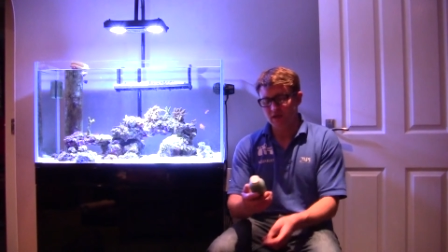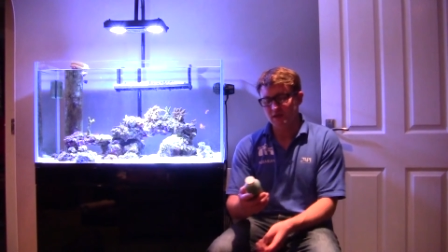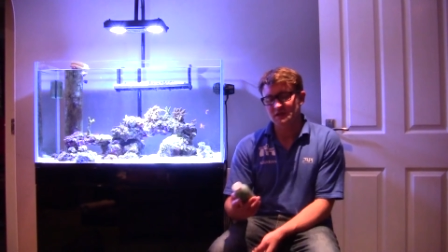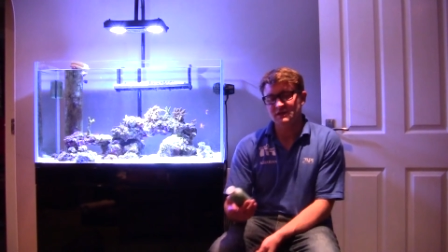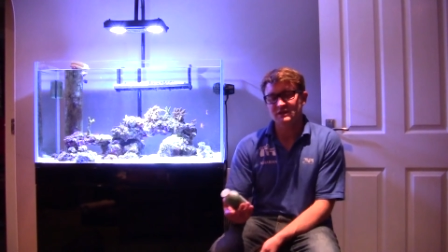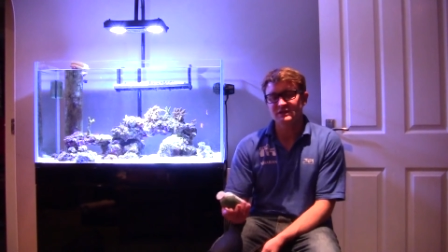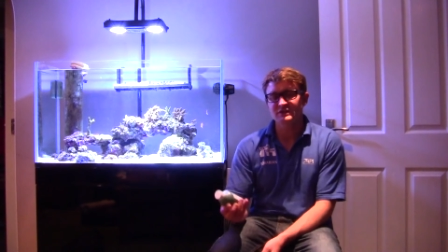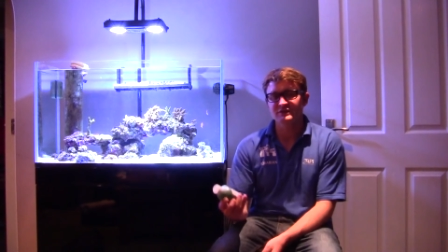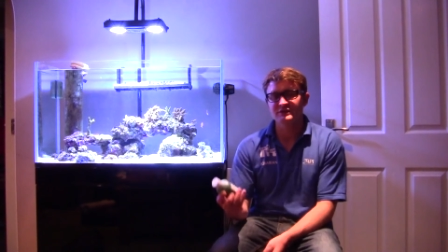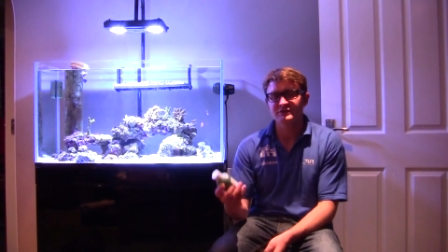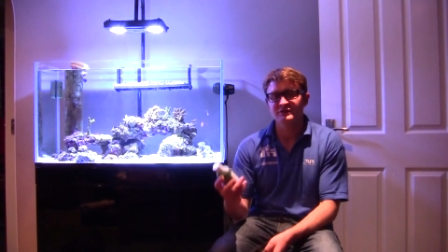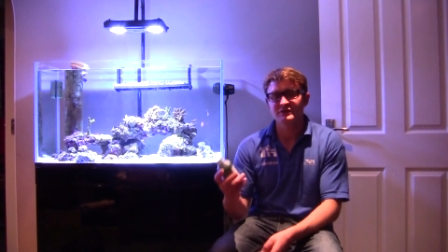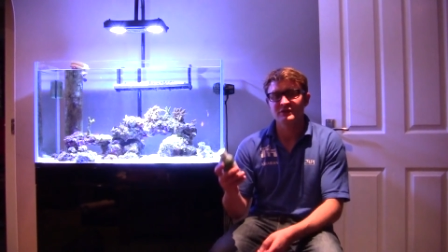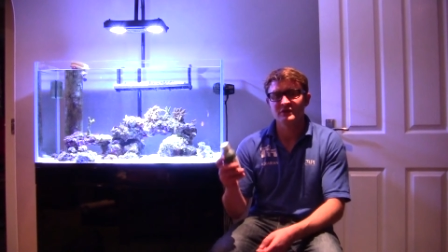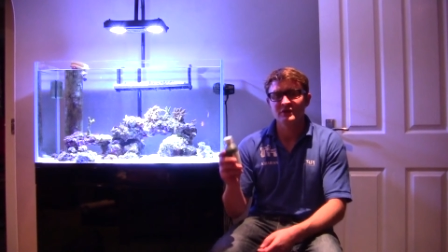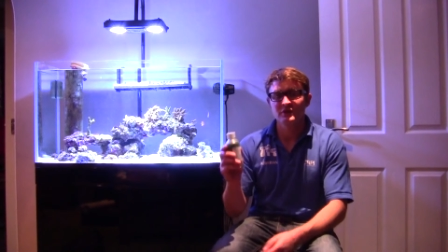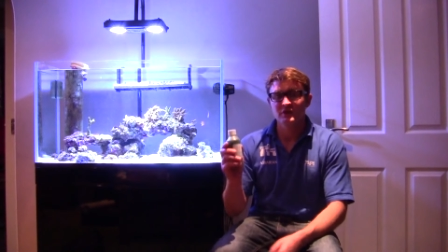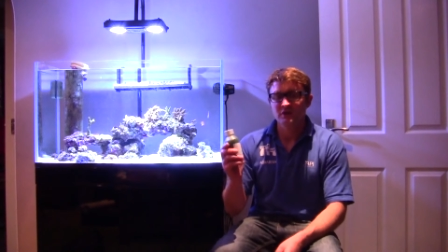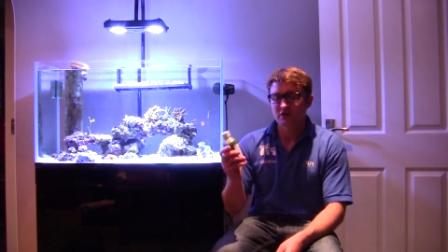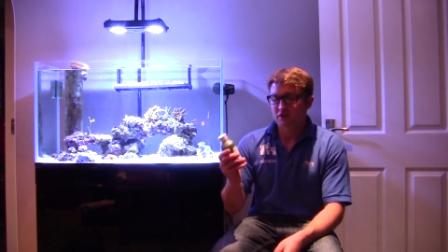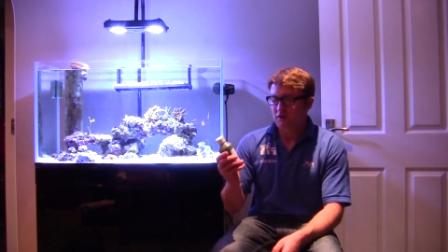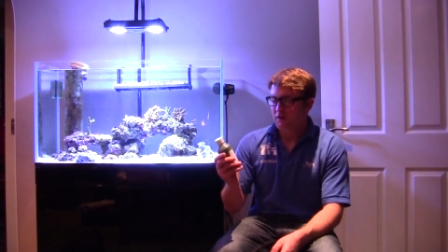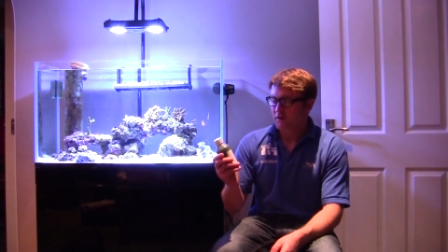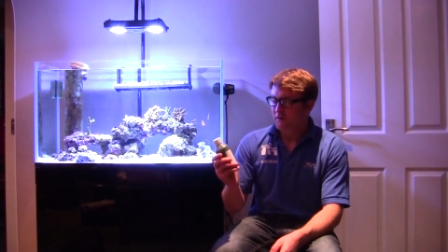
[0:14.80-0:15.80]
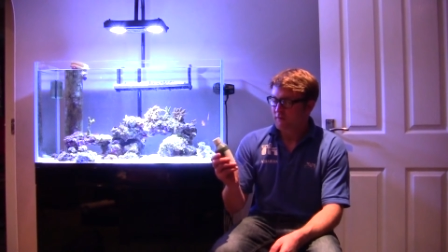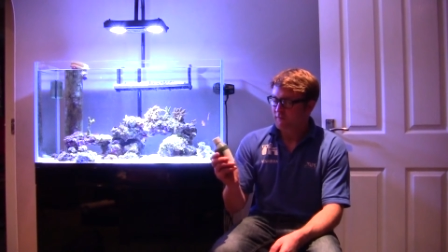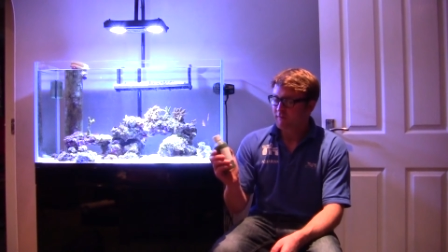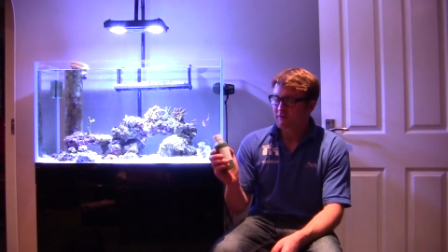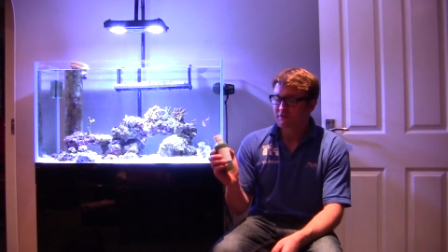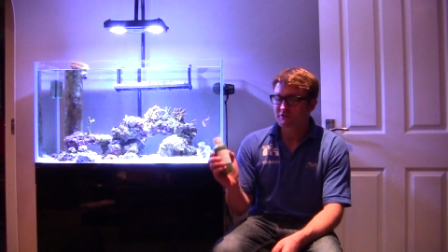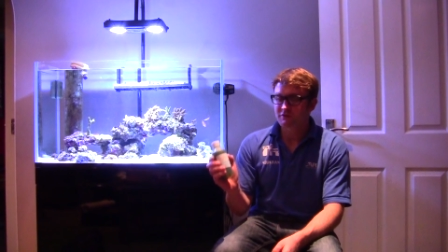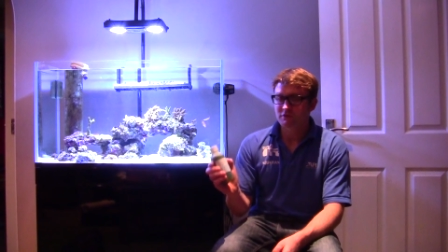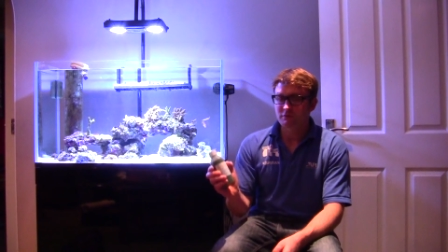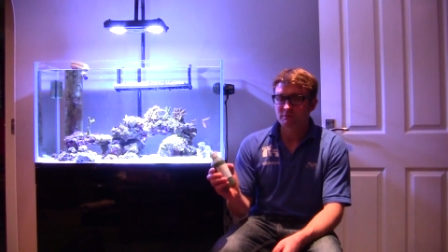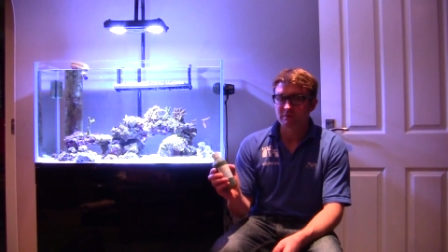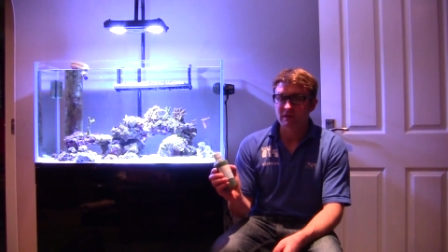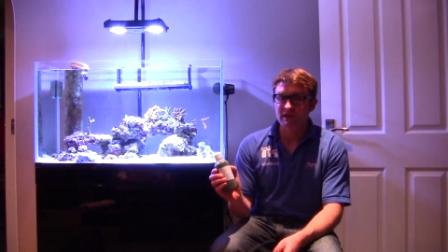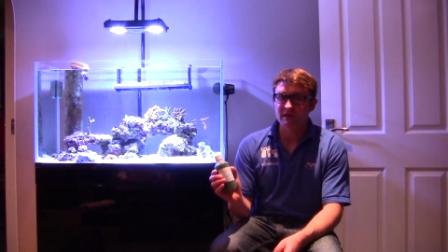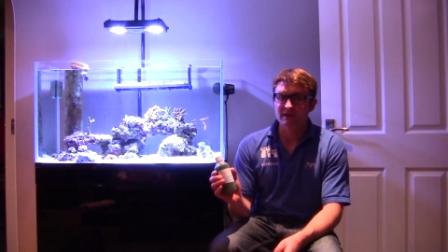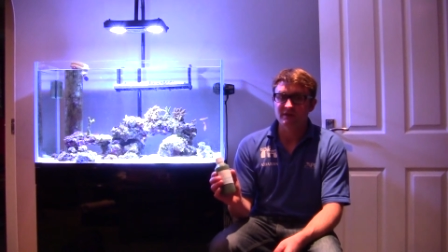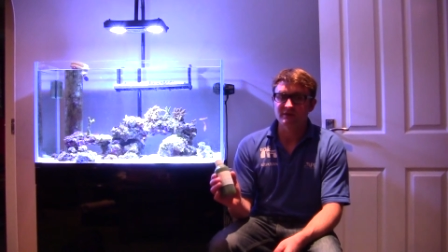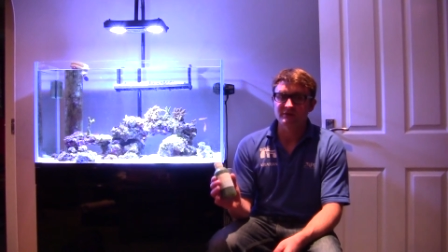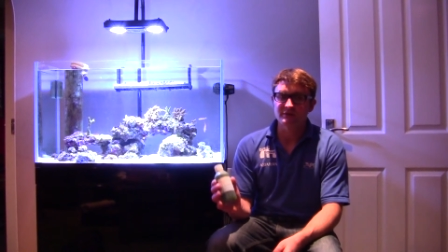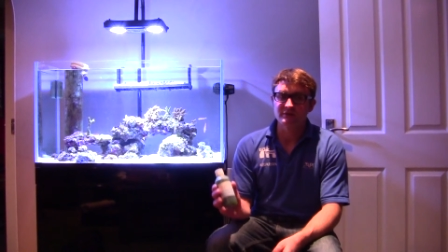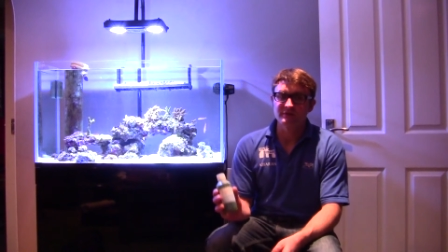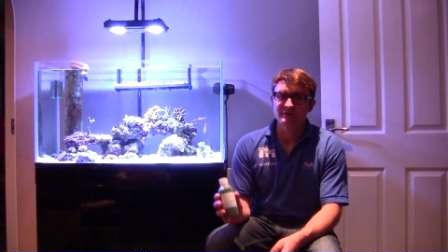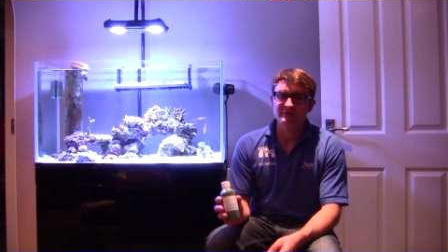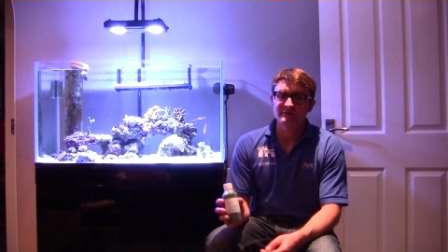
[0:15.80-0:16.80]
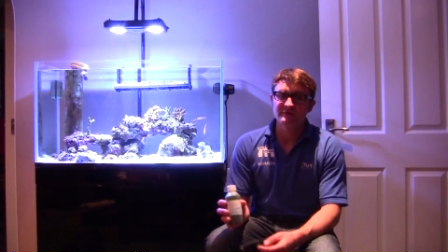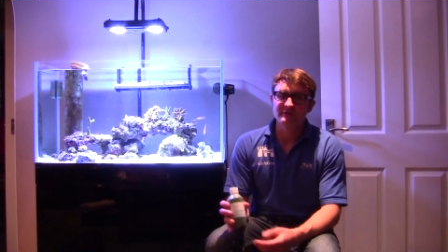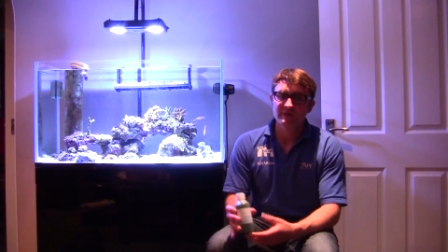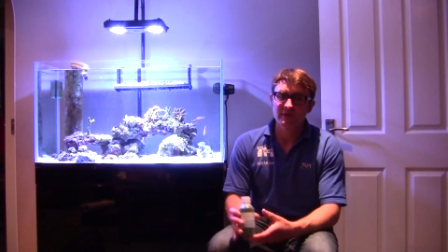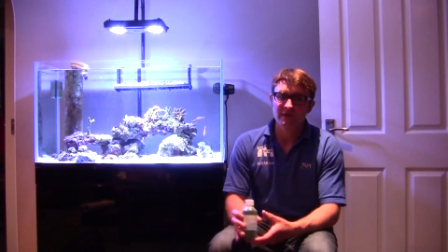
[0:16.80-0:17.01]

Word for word: is phytoplankton.